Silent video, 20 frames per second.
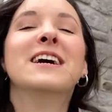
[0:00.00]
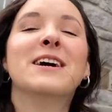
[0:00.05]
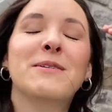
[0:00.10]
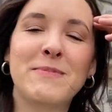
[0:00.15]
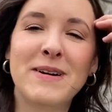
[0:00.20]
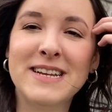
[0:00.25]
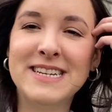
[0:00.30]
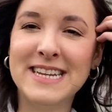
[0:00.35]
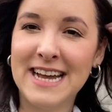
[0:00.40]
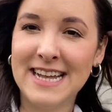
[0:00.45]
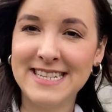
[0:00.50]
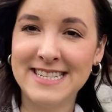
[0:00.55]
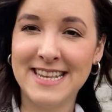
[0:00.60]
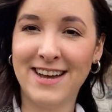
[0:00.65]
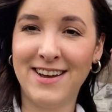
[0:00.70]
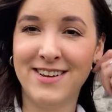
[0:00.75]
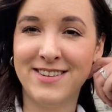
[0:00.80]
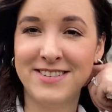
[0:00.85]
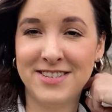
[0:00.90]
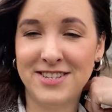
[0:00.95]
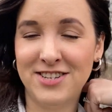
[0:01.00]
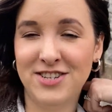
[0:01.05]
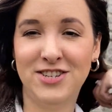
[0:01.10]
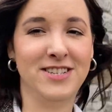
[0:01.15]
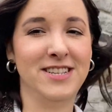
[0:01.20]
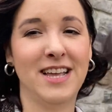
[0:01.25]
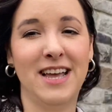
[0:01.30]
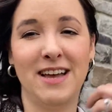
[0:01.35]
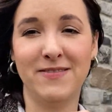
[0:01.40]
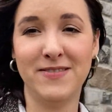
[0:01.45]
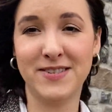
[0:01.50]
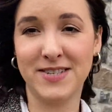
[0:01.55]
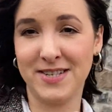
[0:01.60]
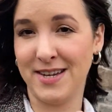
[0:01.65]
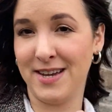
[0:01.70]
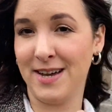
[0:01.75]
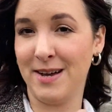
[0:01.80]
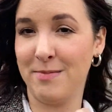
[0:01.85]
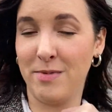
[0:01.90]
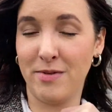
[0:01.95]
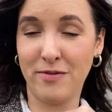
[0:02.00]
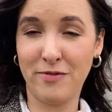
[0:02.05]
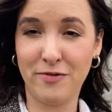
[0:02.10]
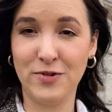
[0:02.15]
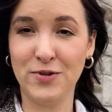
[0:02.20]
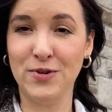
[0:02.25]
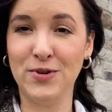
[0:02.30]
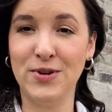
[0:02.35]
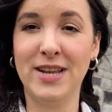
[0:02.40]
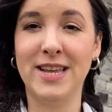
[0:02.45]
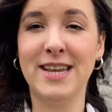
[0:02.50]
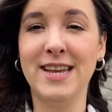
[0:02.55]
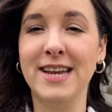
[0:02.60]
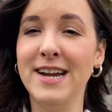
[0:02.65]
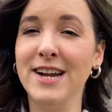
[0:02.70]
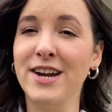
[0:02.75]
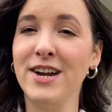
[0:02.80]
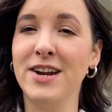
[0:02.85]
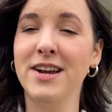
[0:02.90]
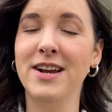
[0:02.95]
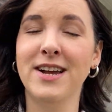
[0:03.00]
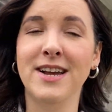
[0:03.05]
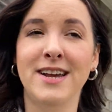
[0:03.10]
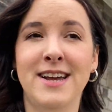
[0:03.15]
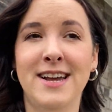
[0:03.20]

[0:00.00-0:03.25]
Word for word: my dad's house to just have some food here